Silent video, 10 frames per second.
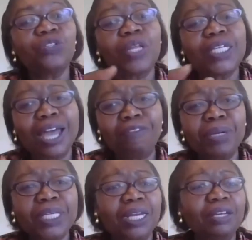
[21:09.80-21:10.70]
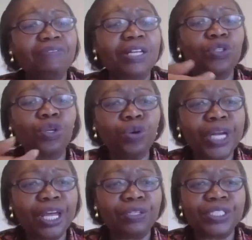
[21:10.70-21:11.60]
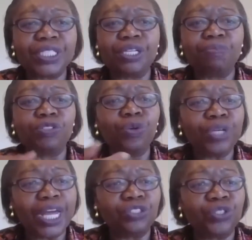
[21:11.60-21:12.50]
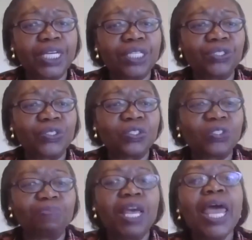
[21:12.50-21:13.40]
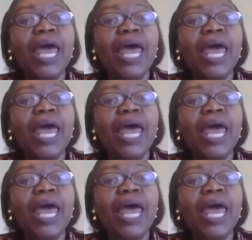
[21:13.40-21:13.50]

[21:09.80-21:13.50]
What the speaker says: so that government can give us good health systems, good education system,